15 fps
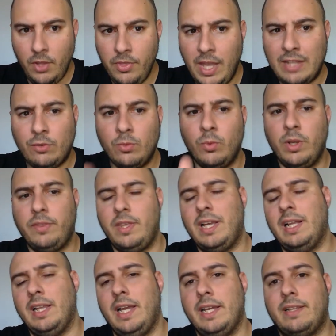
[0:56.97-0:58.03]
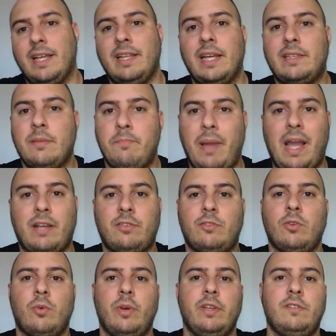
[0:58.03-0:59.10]
That's the one thing I liked. I like the
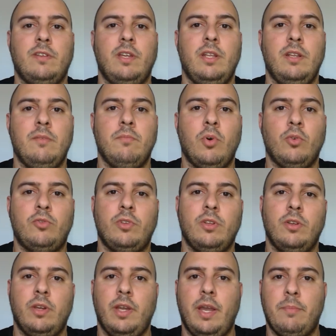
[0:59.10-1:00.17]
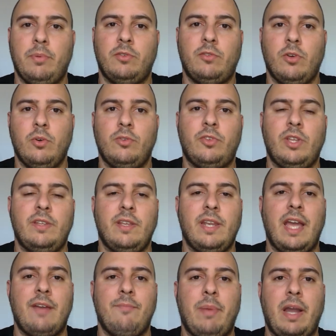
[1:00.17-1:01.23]
backstories in most of the episodes. They did
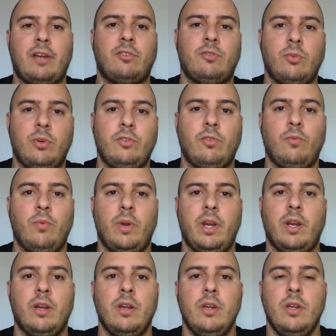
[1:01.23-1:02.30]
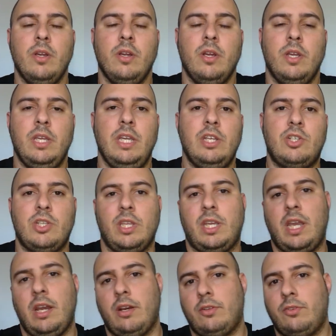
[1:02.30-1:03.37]
have backstories of where each of the
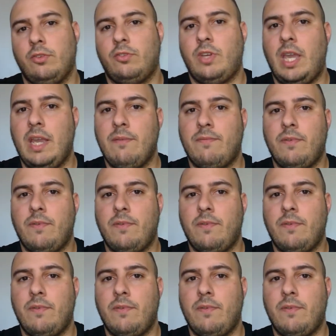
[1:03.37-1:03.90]
characters came